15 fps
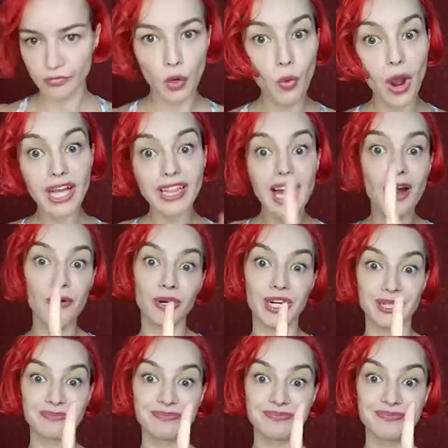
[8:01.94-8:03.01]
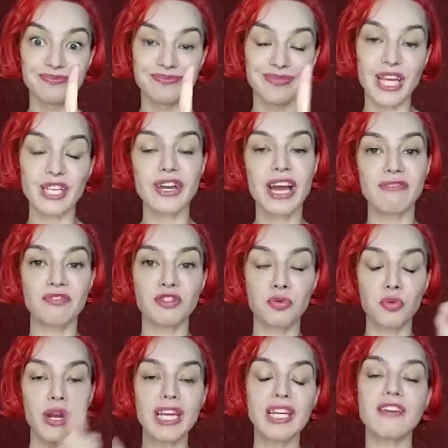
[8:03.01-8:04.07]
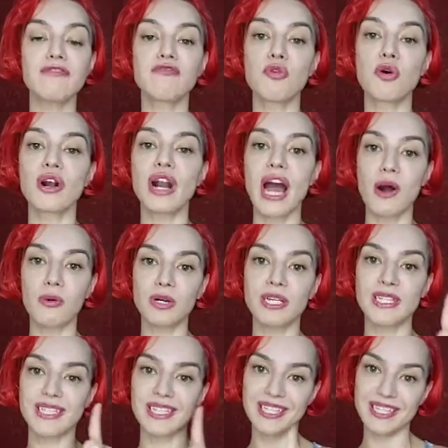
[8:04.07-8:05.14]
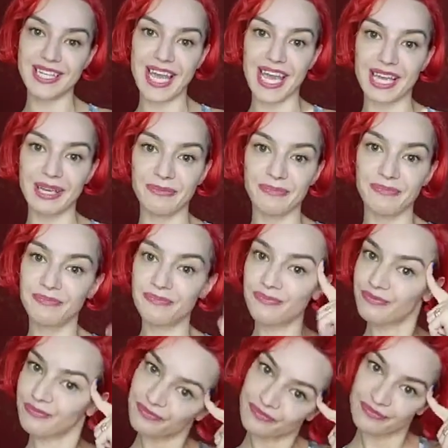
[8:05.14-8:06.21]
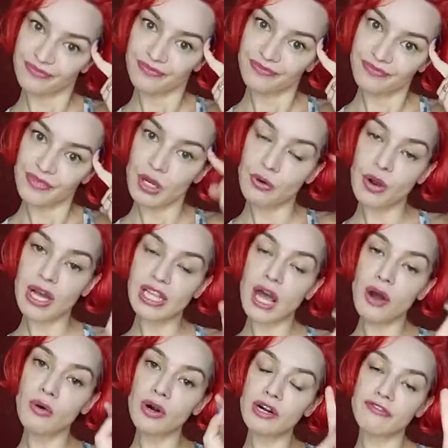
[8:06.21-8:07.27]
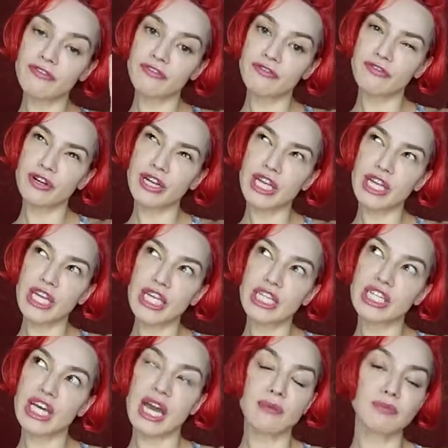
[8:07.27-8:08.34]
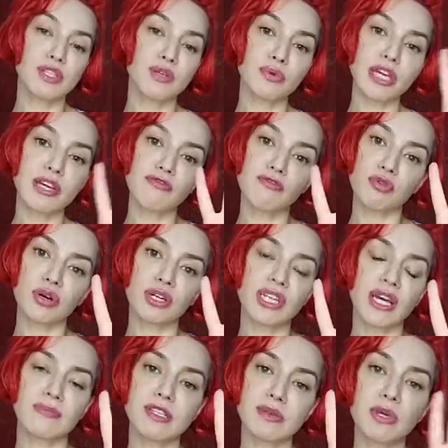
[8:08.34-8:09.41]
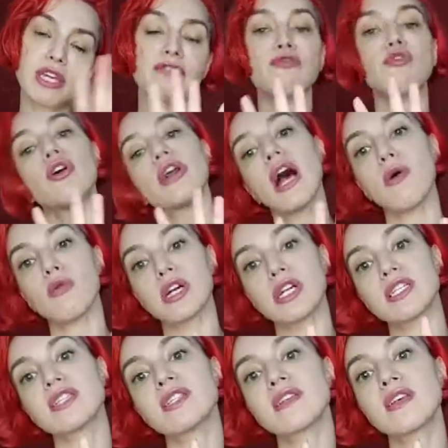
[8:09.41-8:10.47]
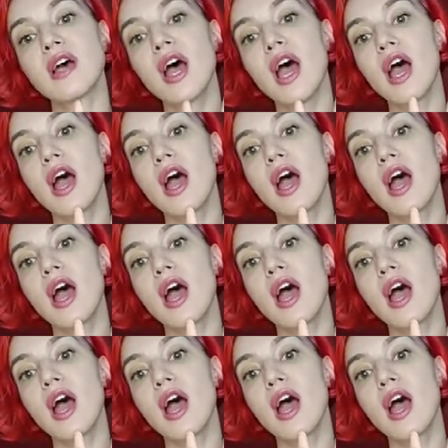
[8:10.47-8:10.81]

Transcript: 1 hour, and you have 24 hours in a day. 1 hour, 3 times a week, 4 times a week, 4 hours.